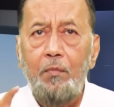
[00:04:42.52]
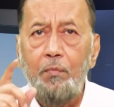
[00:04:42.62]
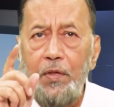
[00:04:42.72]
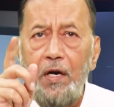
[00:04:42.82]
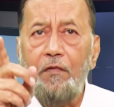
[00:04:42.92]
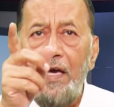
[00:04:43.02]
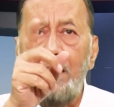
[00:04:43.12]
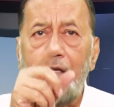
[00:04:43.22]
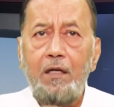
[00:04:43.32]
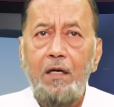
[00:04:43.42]
Be
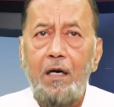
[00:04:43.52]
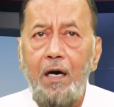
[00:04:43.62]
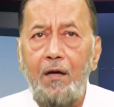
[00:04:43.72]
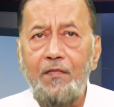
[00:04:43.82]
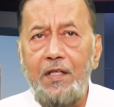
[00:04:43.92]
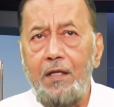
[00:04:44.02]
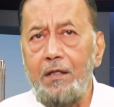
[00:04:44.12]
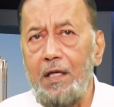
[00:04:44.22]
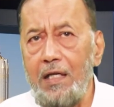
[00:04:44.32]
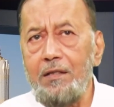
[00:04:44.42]
aware of the
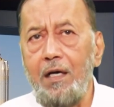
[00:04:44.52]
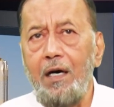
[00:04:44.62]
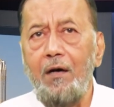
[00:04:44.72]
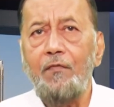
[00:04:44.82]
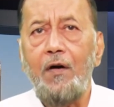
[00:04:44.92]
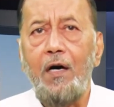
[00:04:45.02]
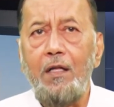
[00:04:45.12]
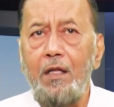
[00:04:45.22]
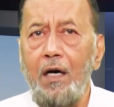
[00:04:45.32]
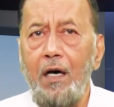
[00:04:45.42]
wrath of
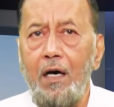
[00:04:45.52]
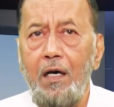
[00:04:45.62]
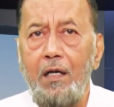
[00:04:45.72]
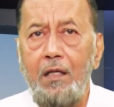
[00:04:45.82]
Allah,